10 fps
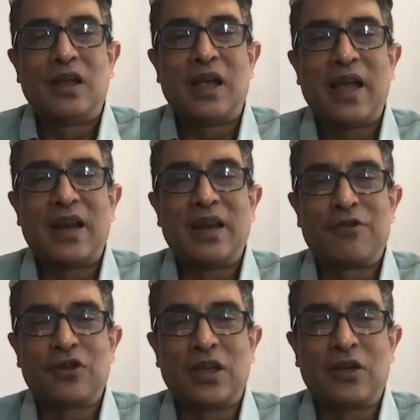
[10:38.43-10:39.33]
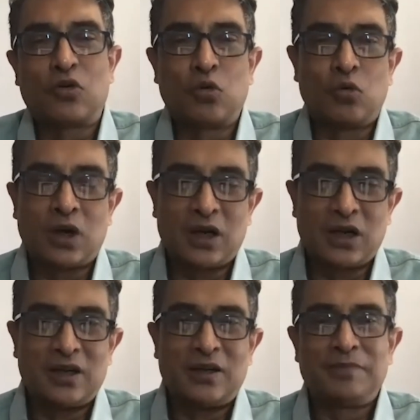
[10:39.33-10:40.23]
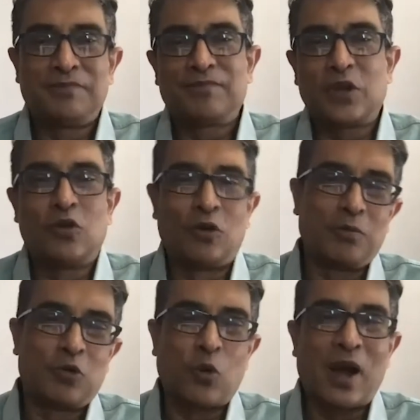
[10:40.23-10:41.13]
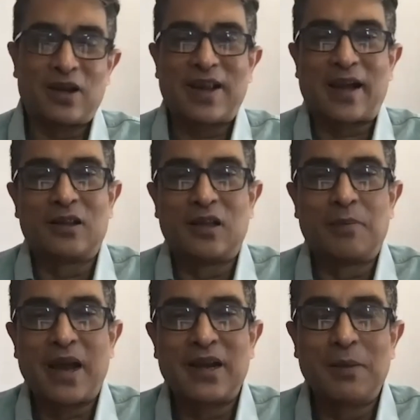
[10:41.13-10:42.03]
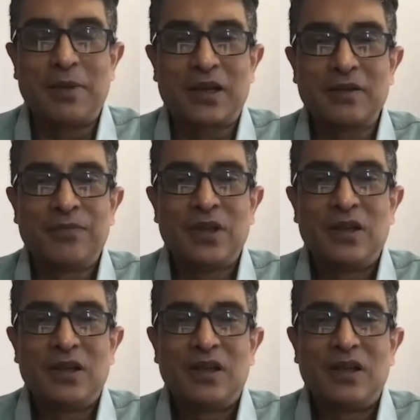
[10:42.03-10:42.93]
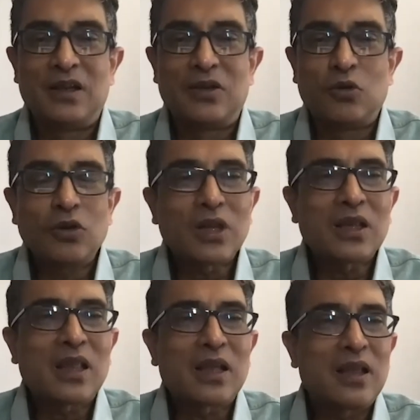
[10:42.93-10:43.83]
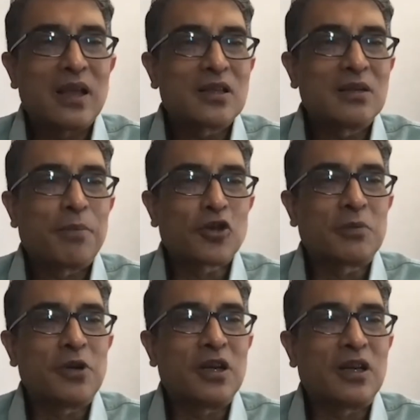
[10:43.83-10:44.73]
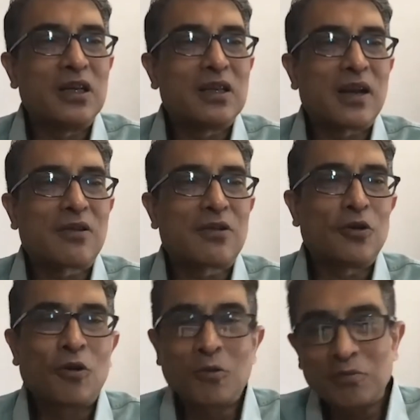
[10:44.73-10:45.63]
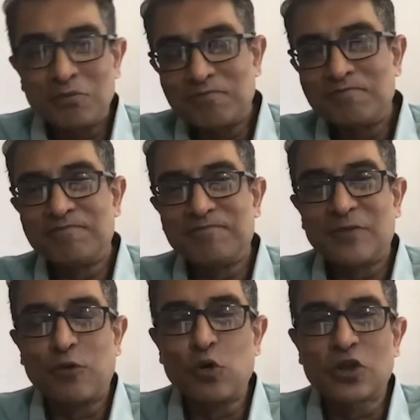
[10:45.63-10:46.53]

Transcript: and everything to, uh, you know, to tackle the pandemic, do you think that there is a possibility that, you know, food